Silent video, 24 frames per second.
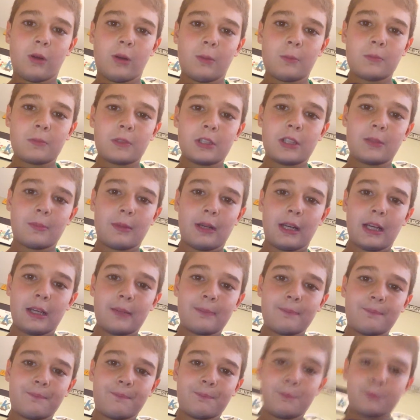I'm gonna buy
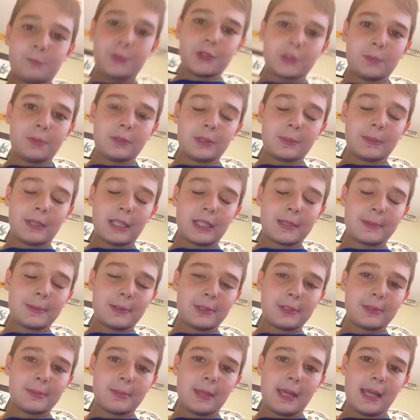Super Smash
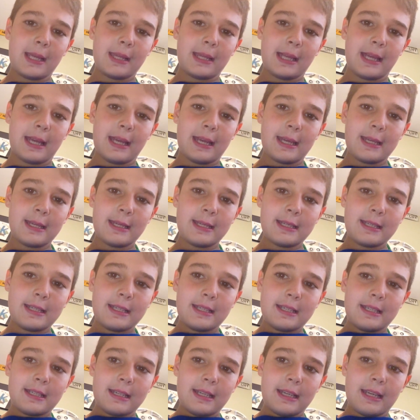Bros. Melee
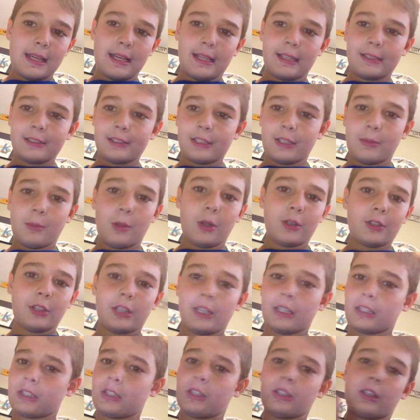and um all
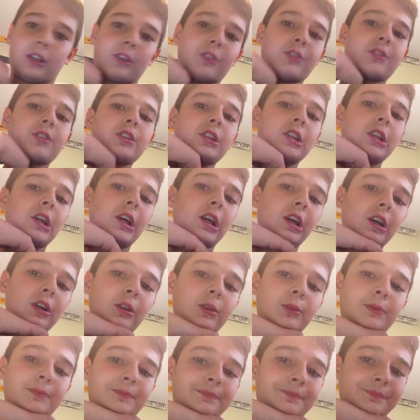that stuff.
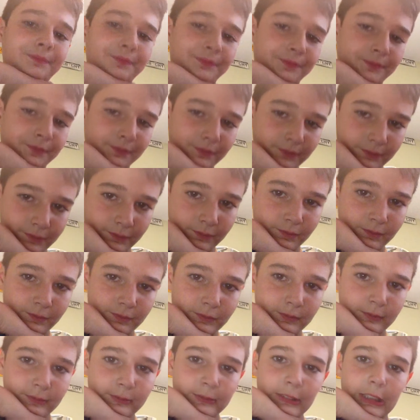So
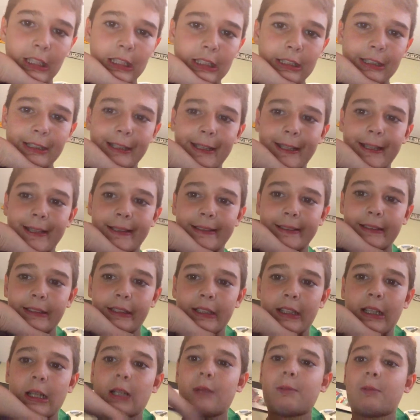yeah, I
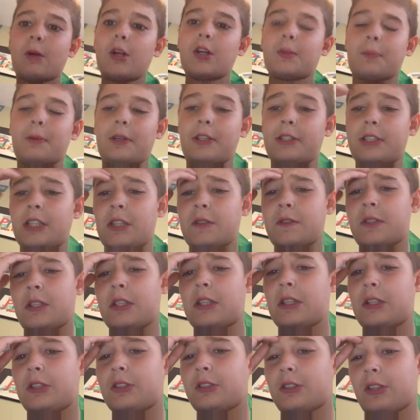have Mario Party 7 in
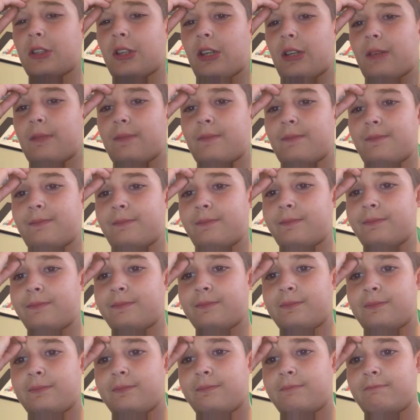there, so yeah.
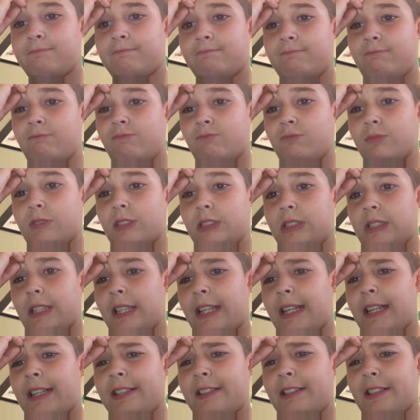
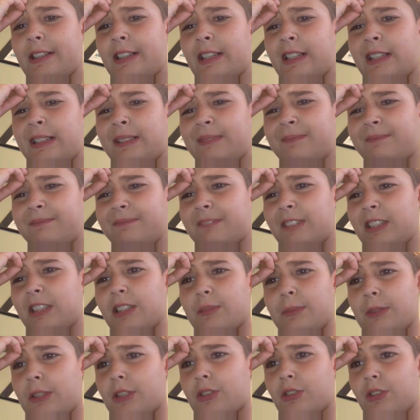And um this is gonna
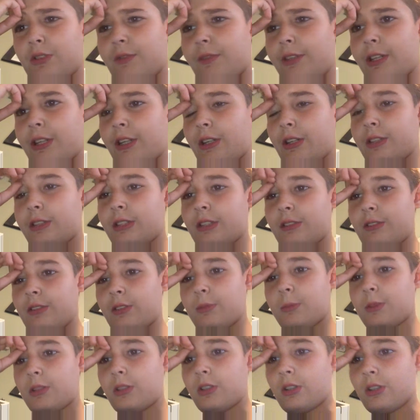be a short video, it's not gonna
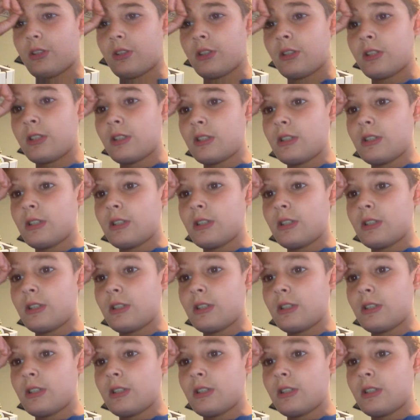be long.